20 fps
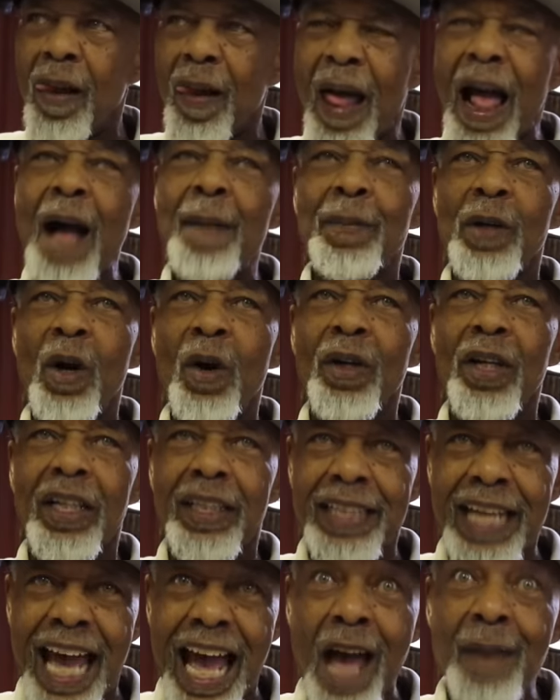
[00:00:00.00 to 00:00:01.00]
I'm going to
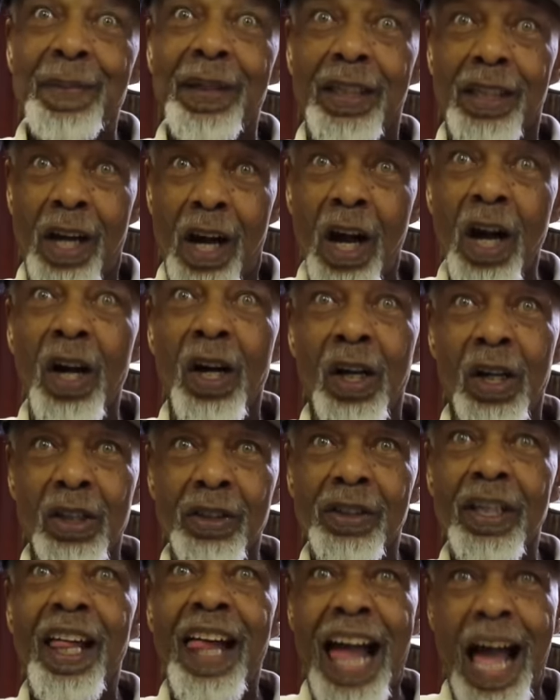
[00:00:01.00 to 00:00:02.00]
die because